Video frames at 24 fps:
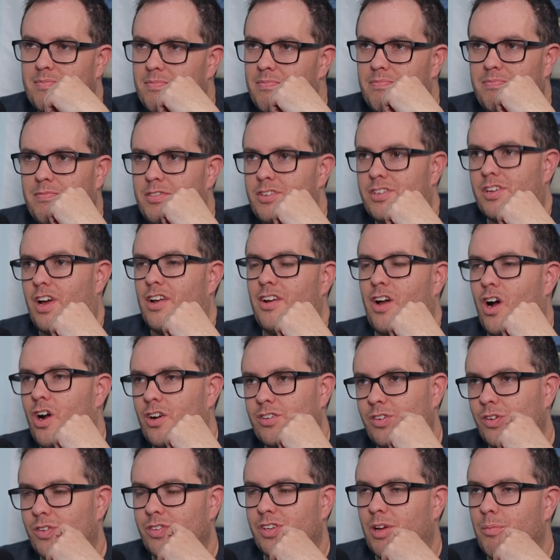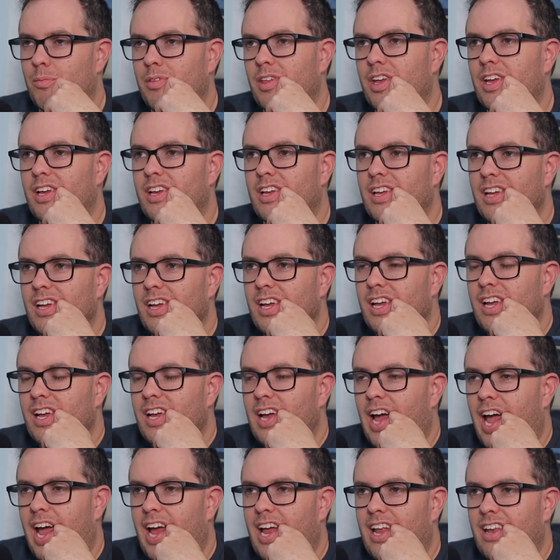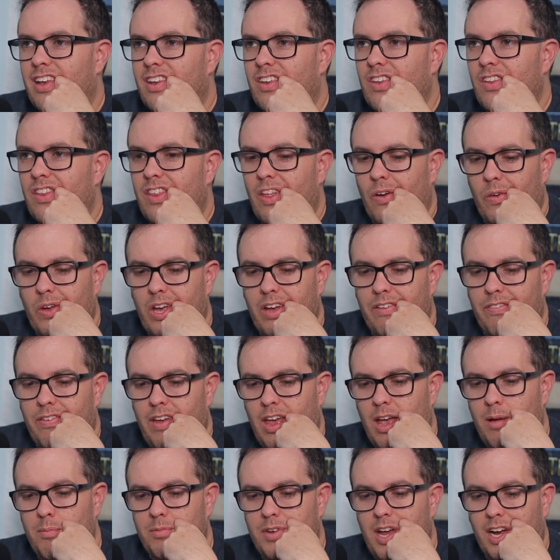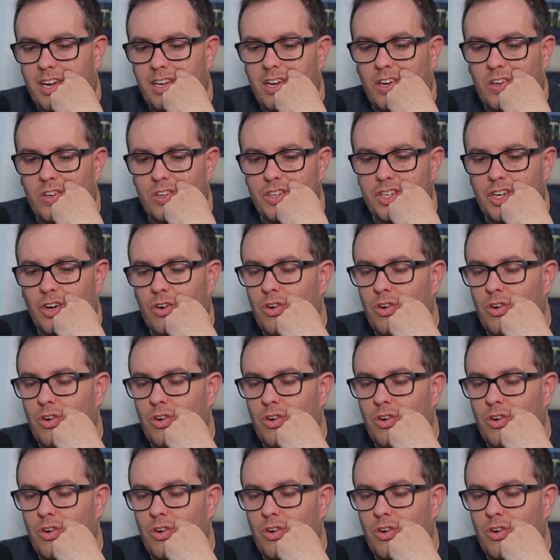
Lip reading: Sun Hearts or something, and they'll give him technology or